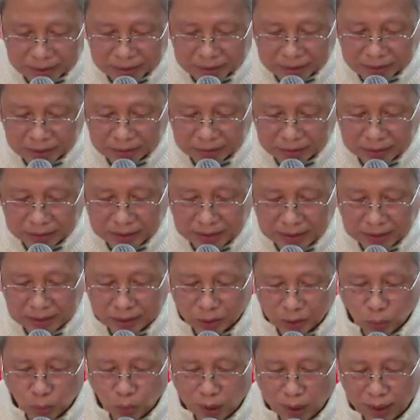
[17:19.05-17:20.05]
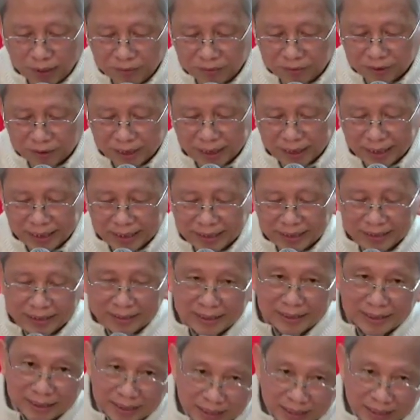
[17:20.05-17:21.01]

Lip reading: So in the one reality,